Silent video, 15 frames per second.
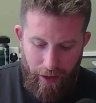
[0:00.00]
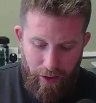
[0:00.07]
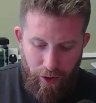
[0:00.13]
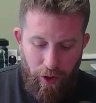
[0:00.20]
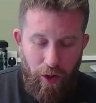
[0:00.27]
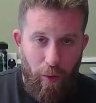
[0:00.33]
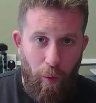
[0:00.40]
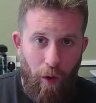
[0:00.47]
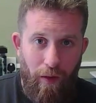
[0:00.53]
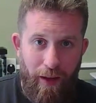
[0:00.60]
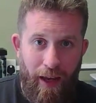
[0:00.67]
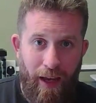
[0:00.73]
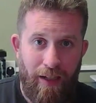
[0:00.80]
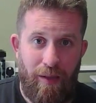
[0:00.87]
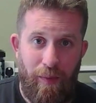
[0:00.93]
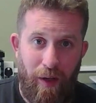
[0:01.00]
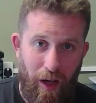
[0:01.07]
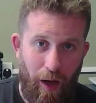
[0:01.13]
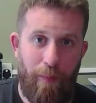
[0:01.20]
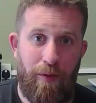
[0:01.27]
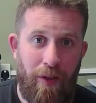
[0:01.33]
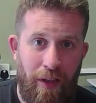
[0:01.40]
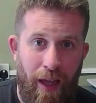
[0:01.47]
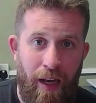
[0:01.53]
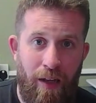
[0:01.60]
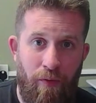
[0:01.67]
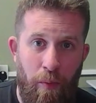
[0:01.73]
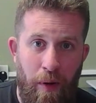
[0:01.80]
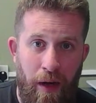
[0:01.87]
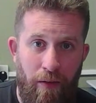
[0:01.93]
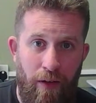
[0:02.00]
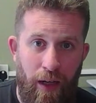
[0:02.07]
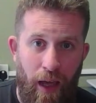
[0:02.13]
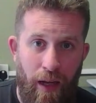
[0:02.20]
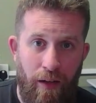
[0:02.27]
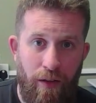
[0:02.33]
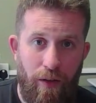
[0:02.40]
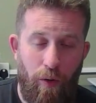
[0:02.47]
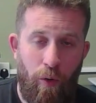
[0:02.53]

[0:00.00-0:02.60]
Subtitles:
Do you want the estimate up to the end of a period end,